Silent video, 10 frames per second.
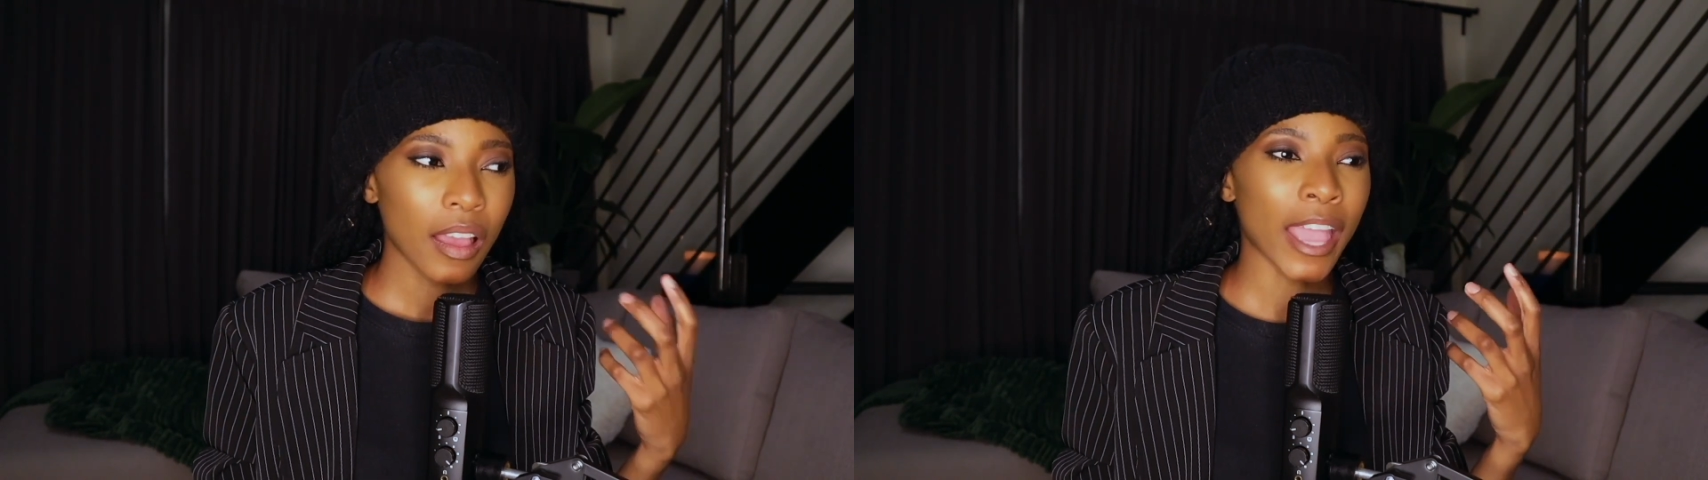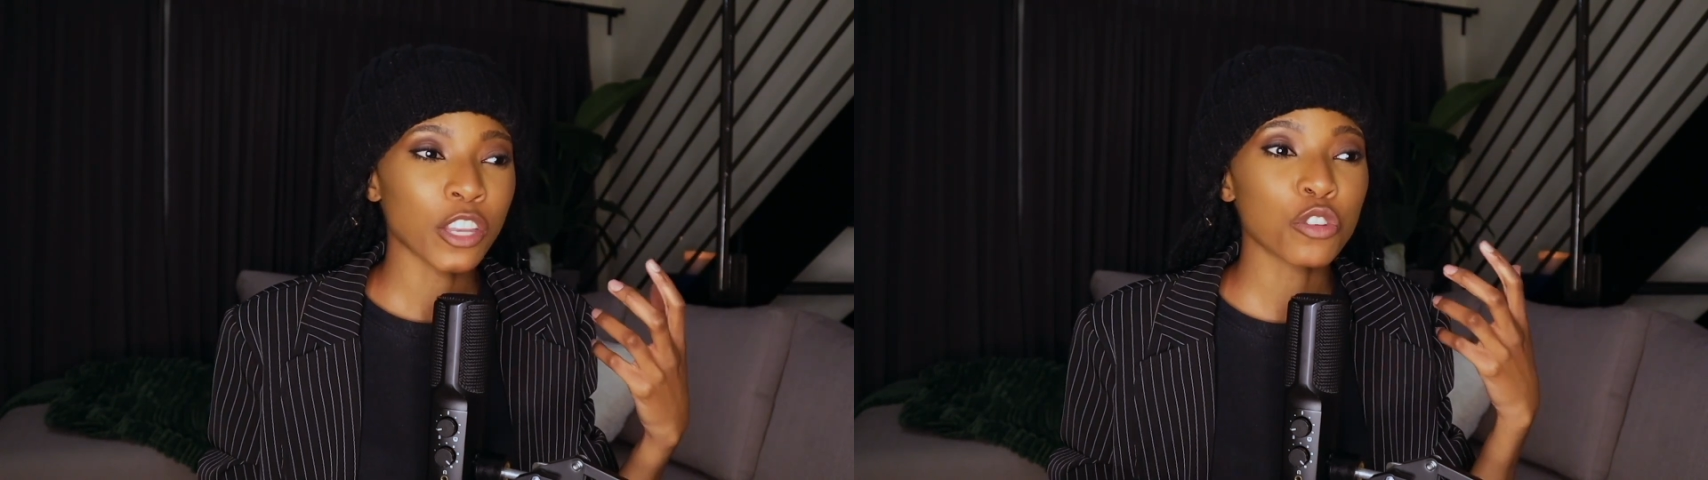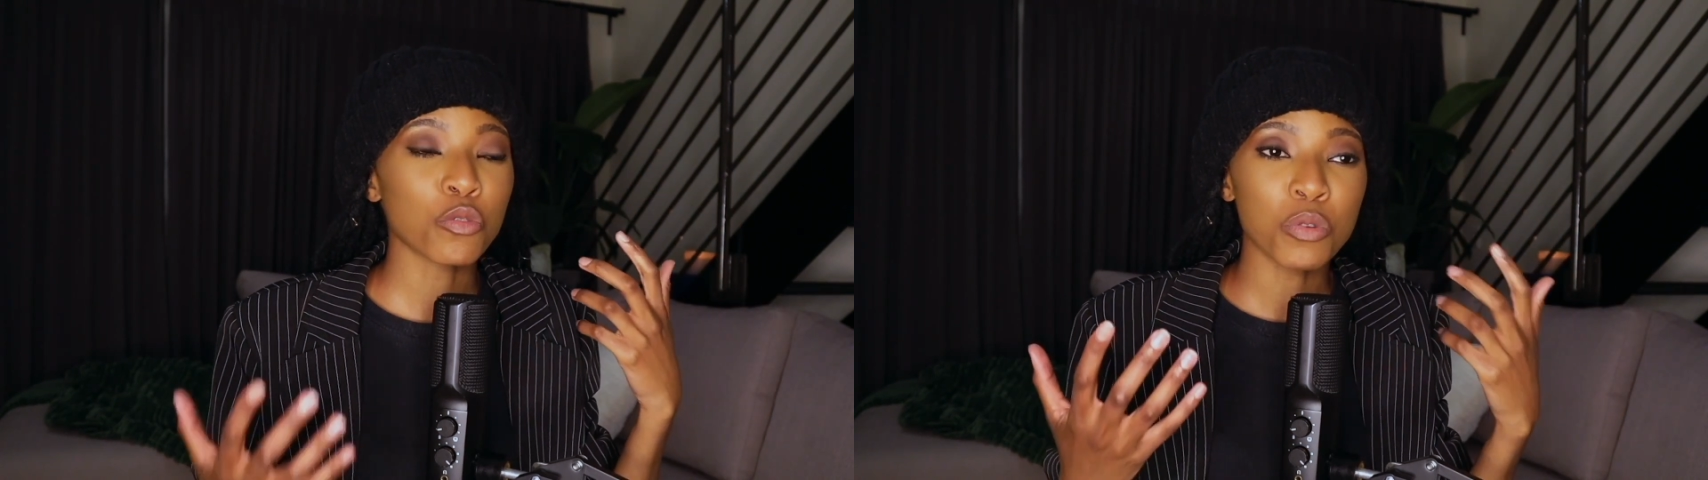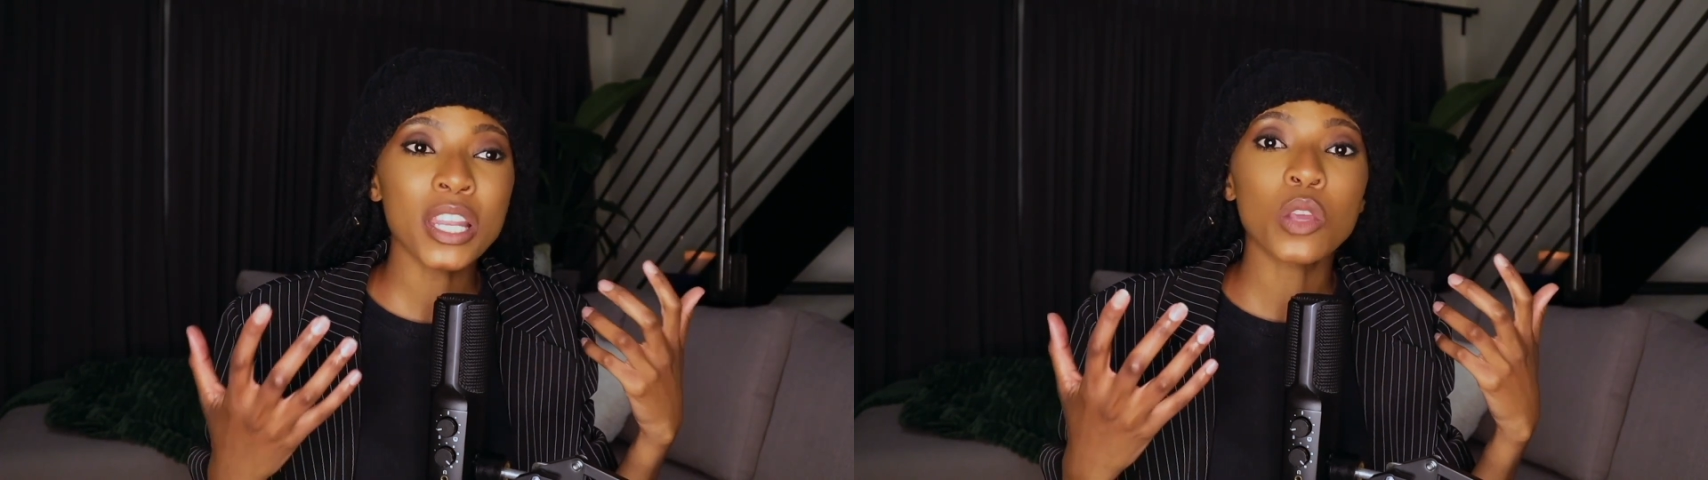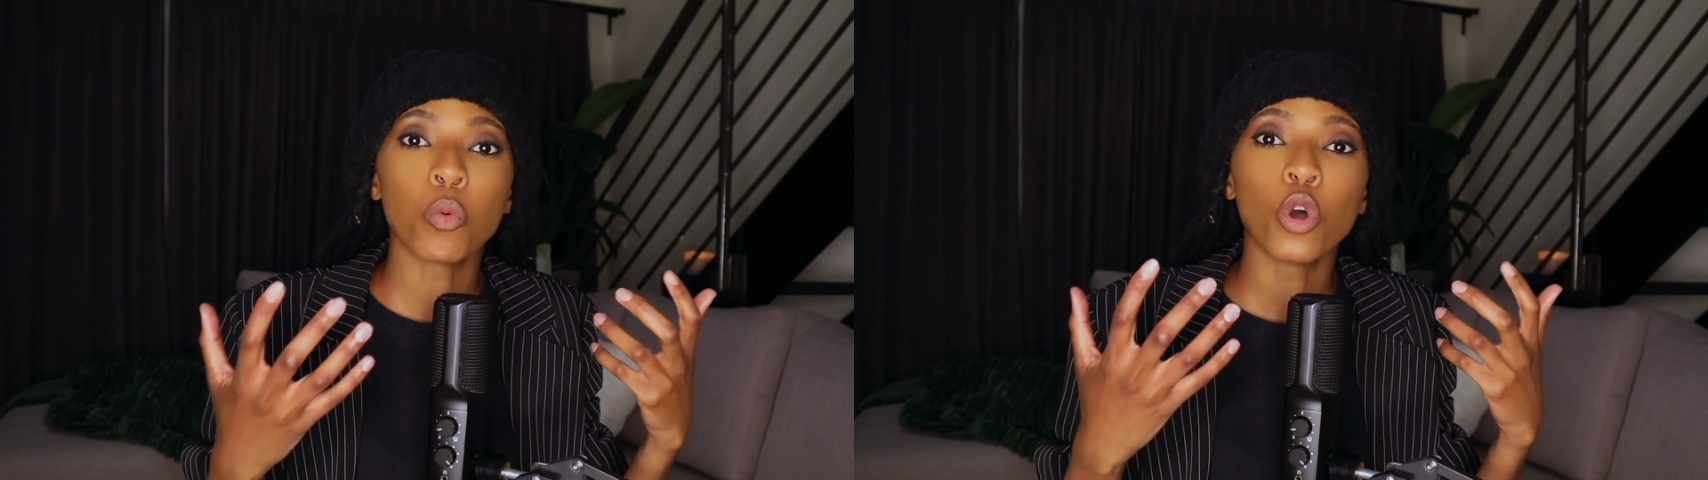and you
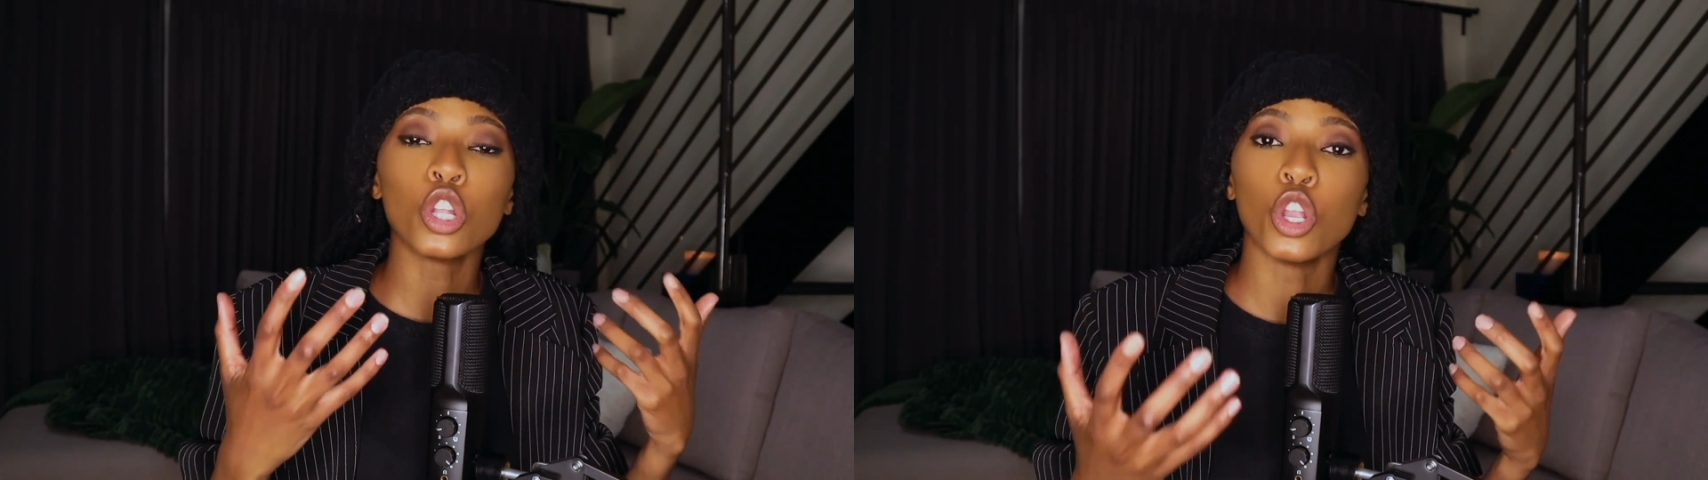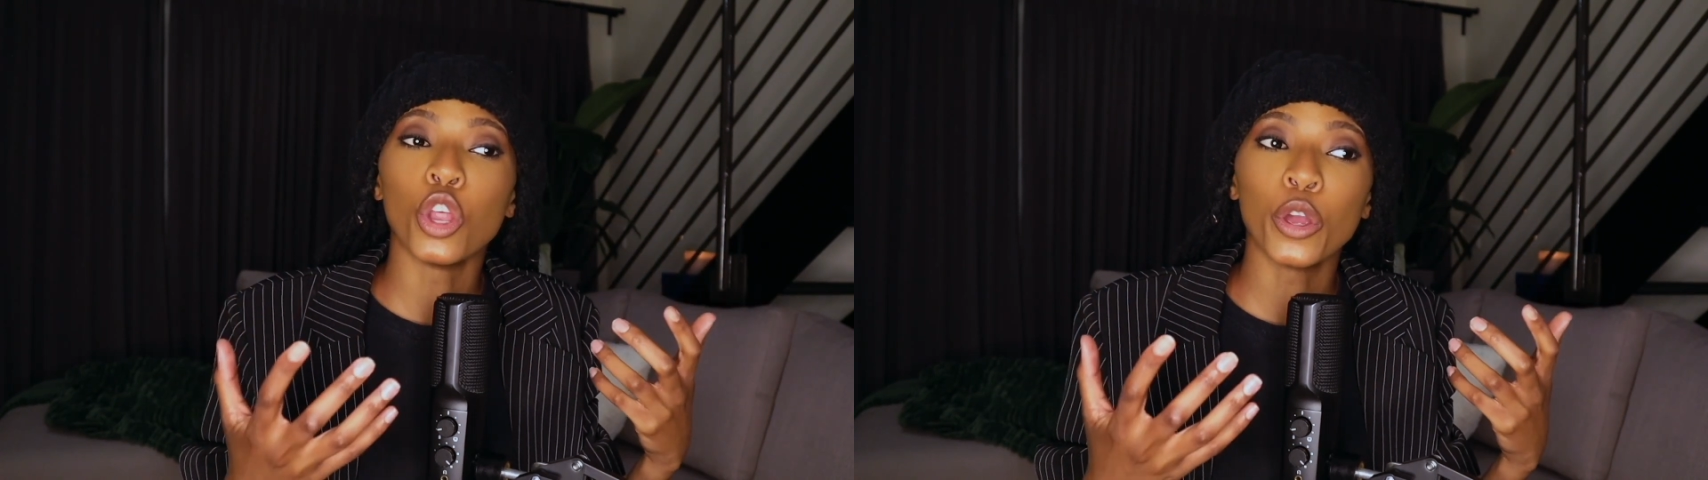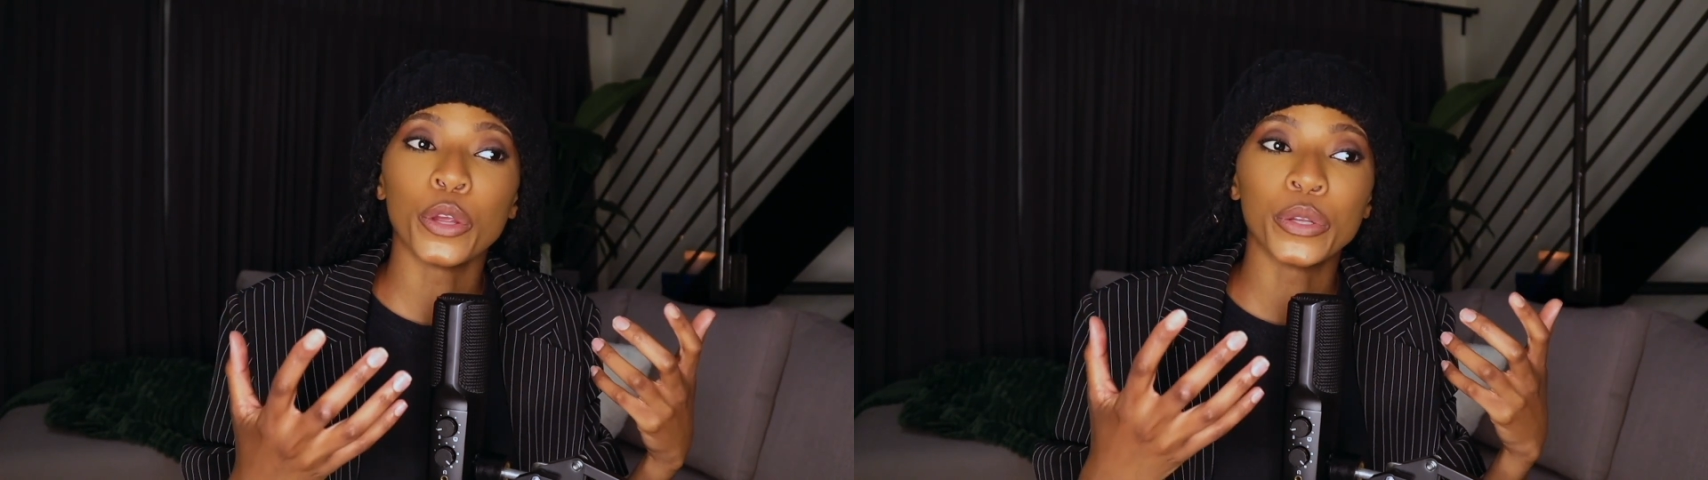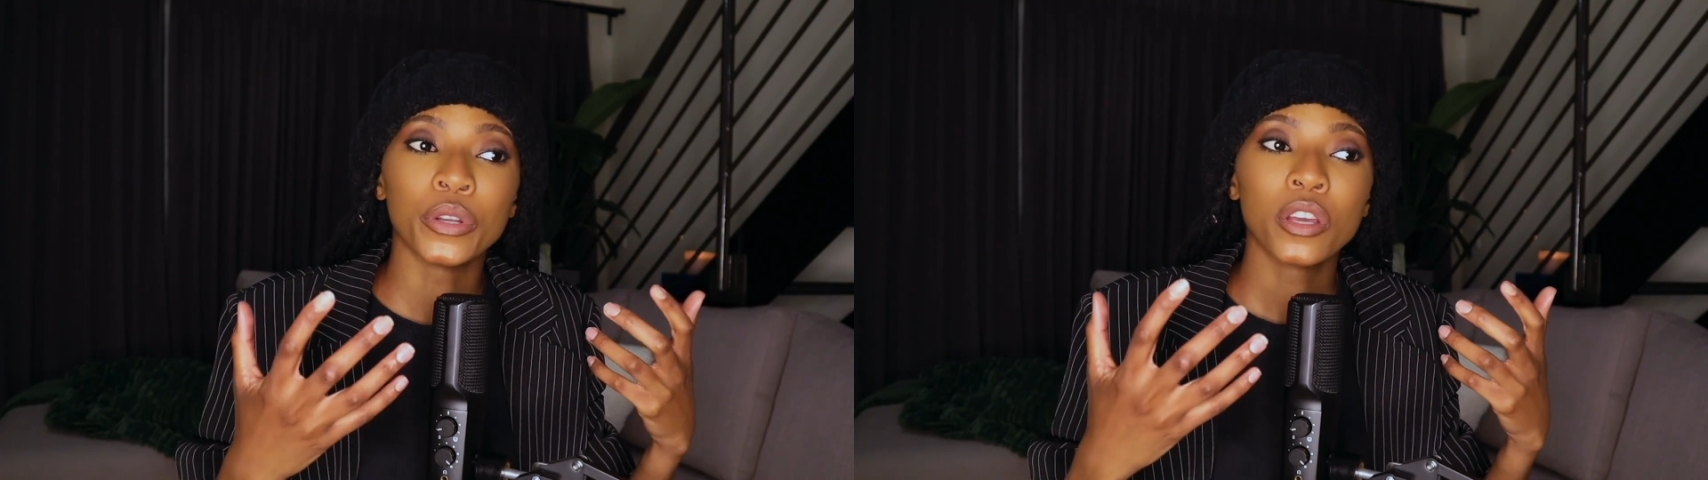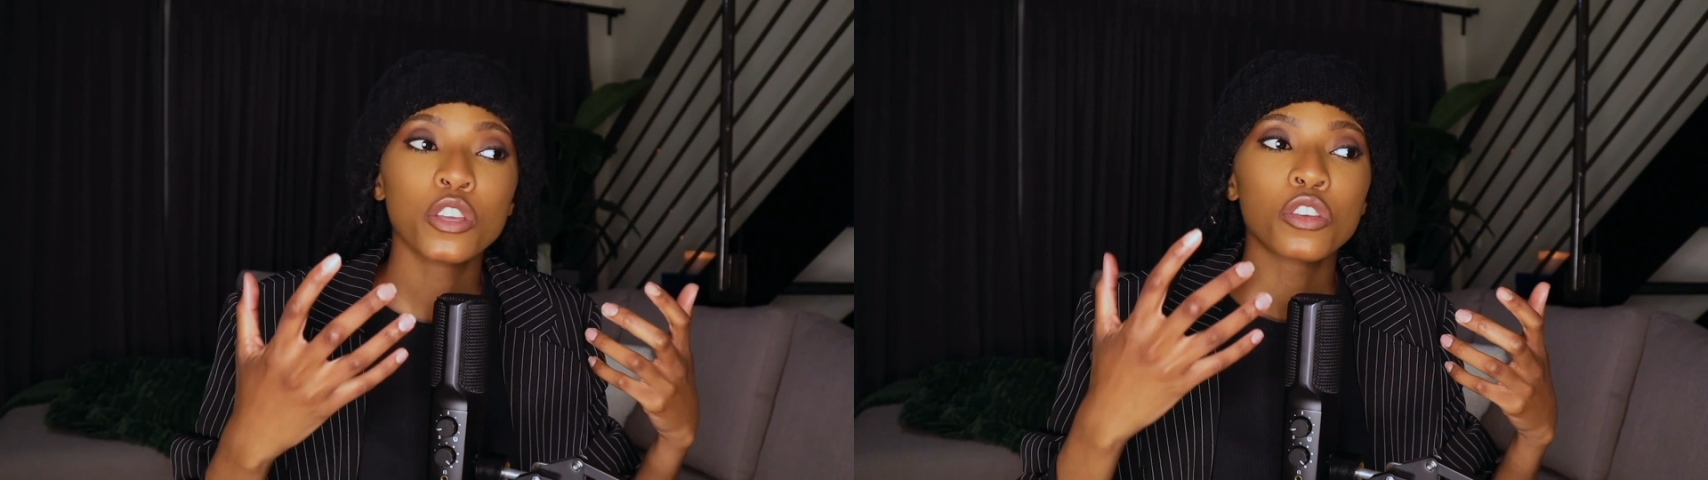really will learn.